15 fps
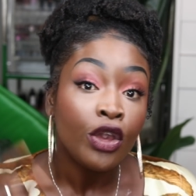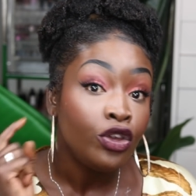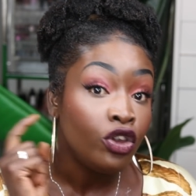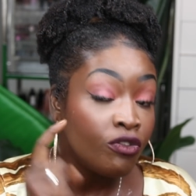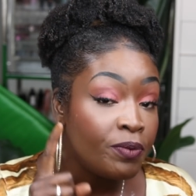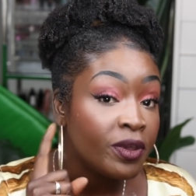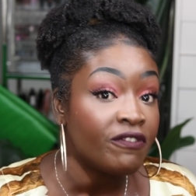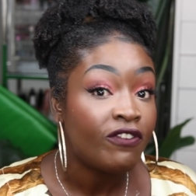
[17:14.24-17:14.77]

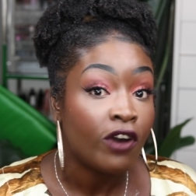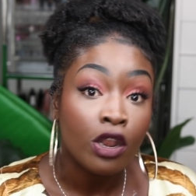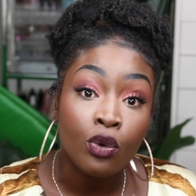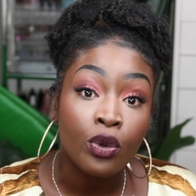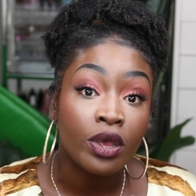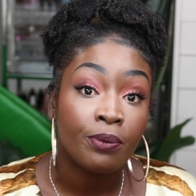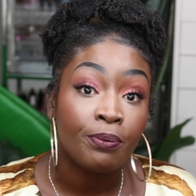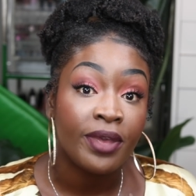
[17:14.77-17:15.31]
You've been
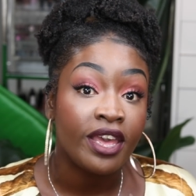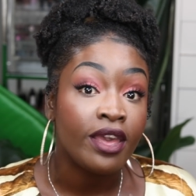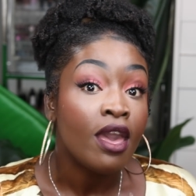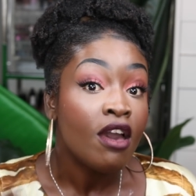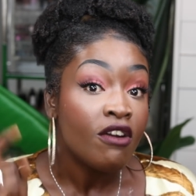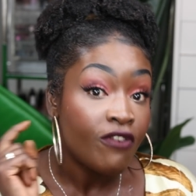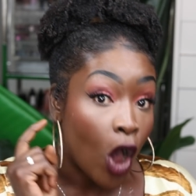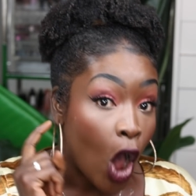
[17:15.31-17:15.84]
following me
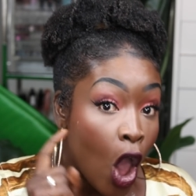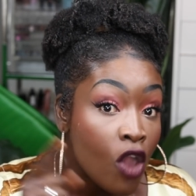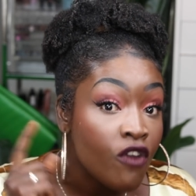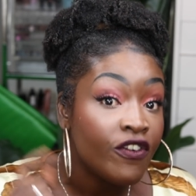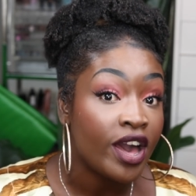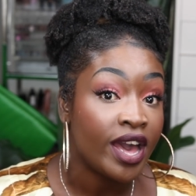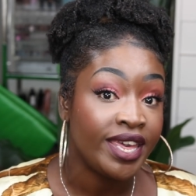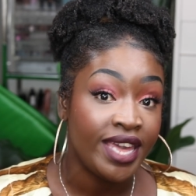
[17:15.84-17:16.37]
for
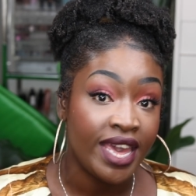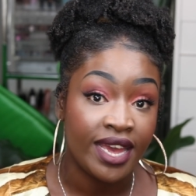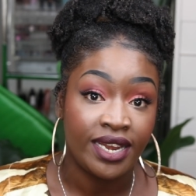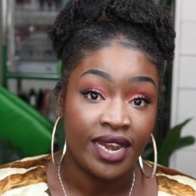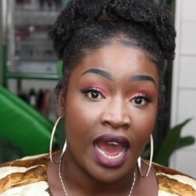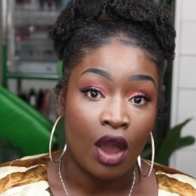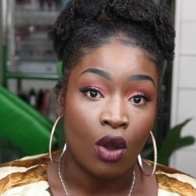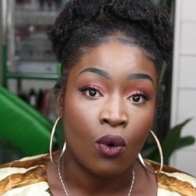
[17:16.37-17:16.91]
over a year
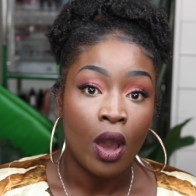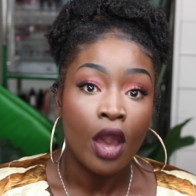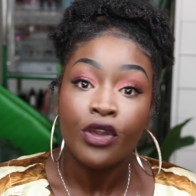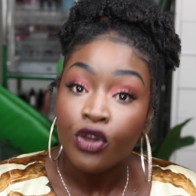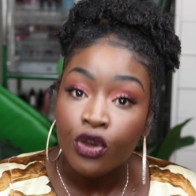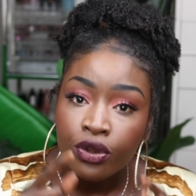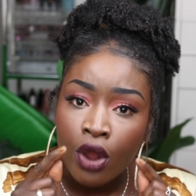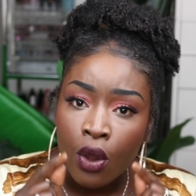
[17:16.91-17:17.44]
now.
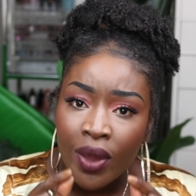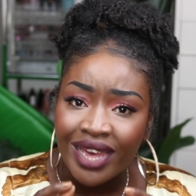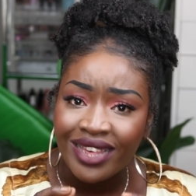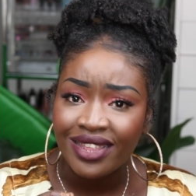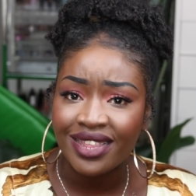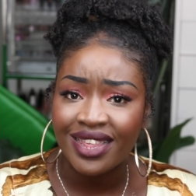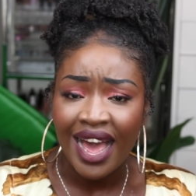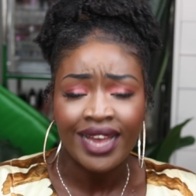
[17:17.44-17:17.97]
You know
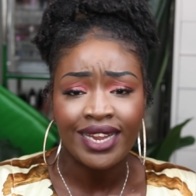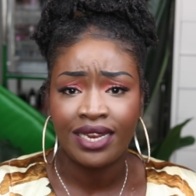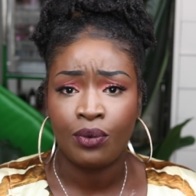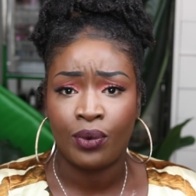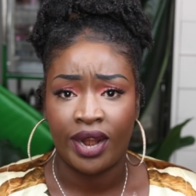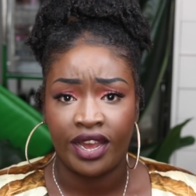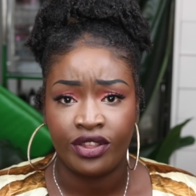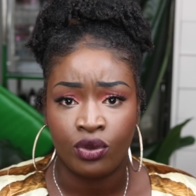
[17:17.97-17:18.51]
exactly
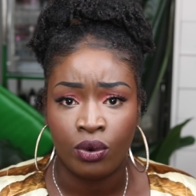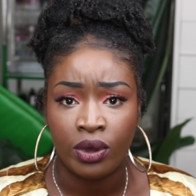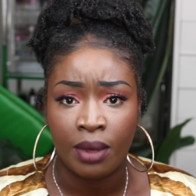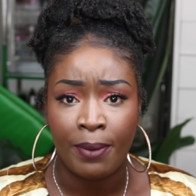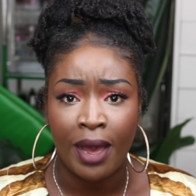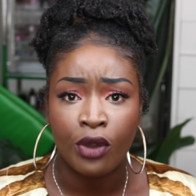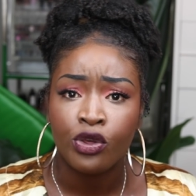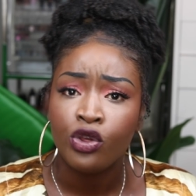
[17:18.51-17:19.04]
what I talk
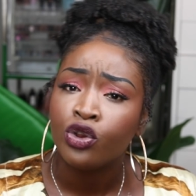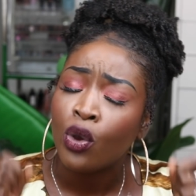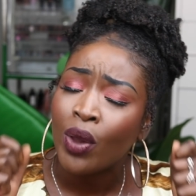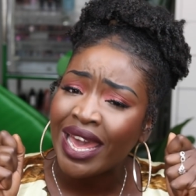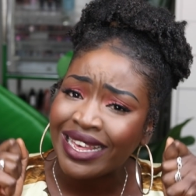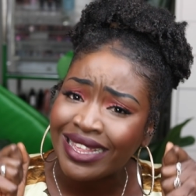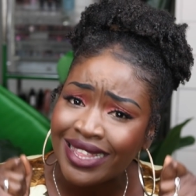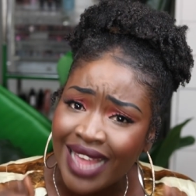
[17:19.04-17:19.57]
about, you know
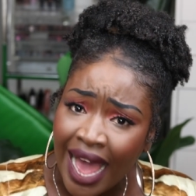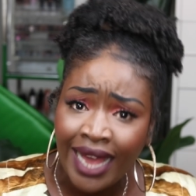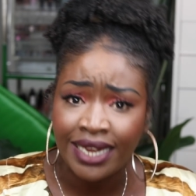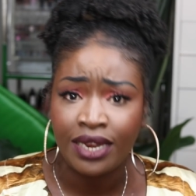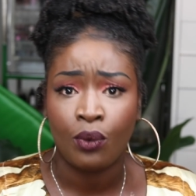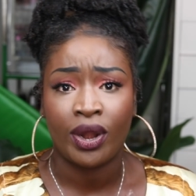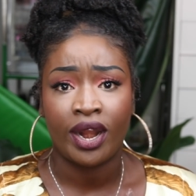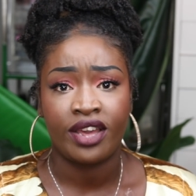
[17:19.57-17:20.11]

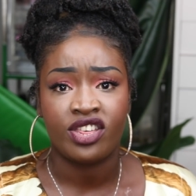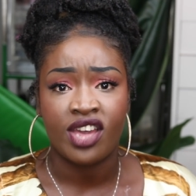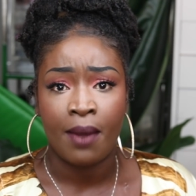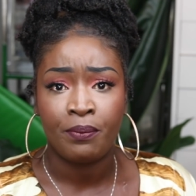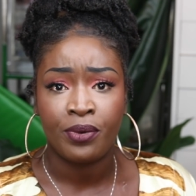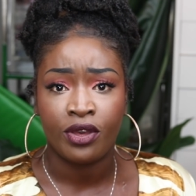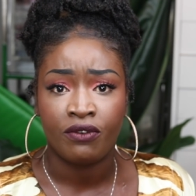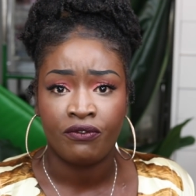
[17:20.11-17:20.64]
exactly what I
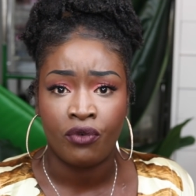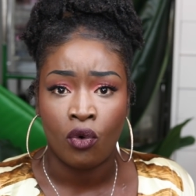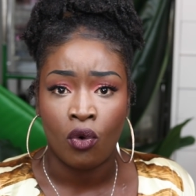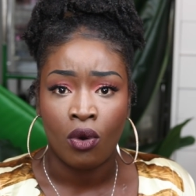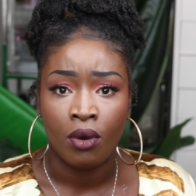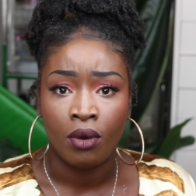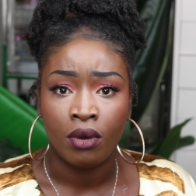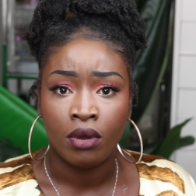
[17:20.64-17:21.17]
champion
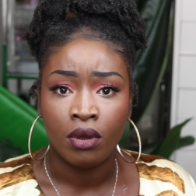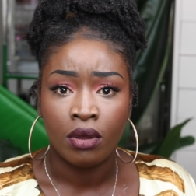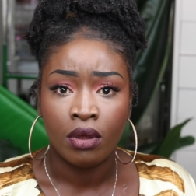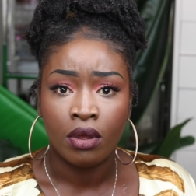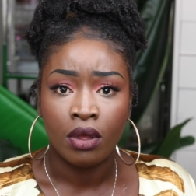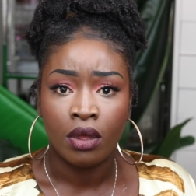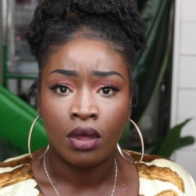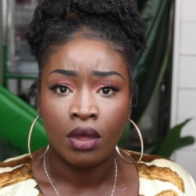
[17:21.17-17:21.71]
for.
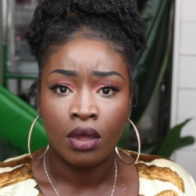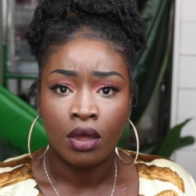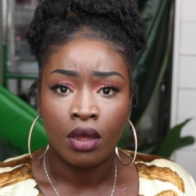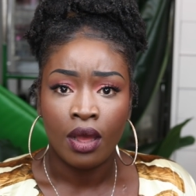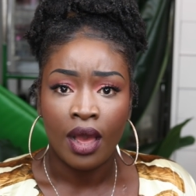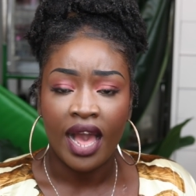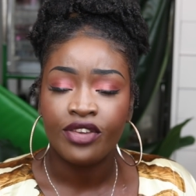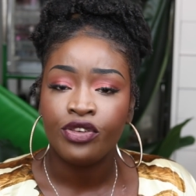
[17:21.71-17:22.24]

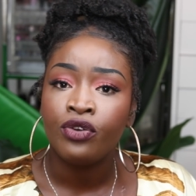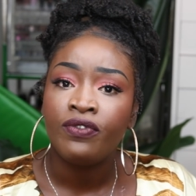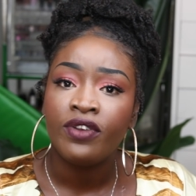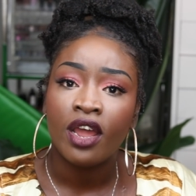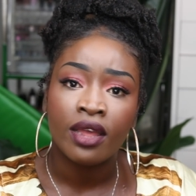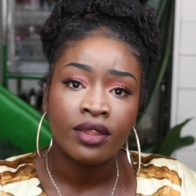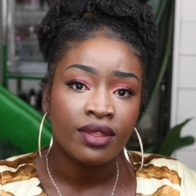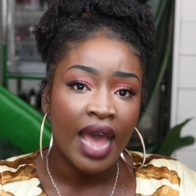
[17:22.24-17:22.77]
And you've
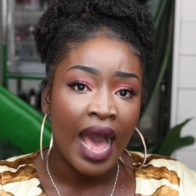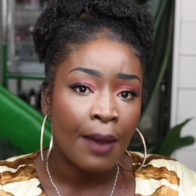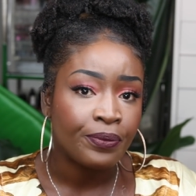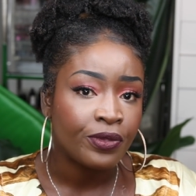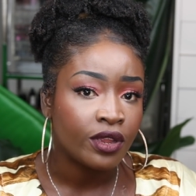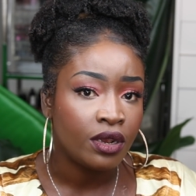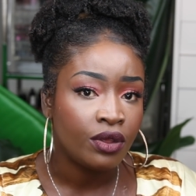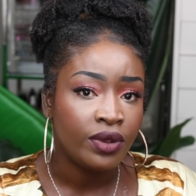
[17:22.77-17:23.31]
learned
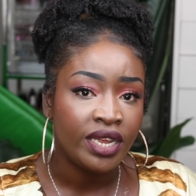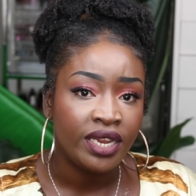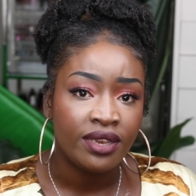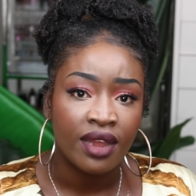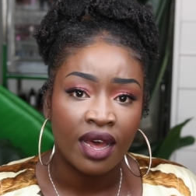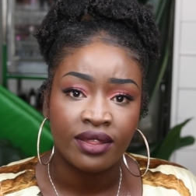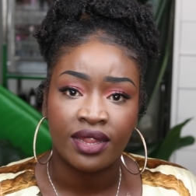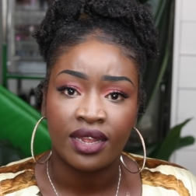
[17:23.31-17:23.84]
absolutely
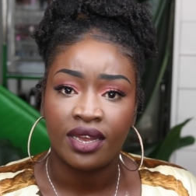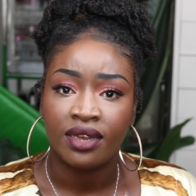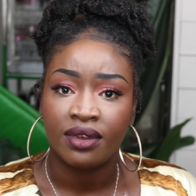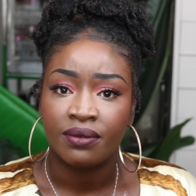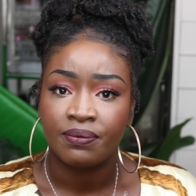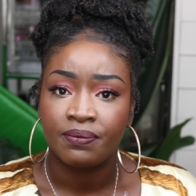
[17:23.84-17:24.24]
nothing.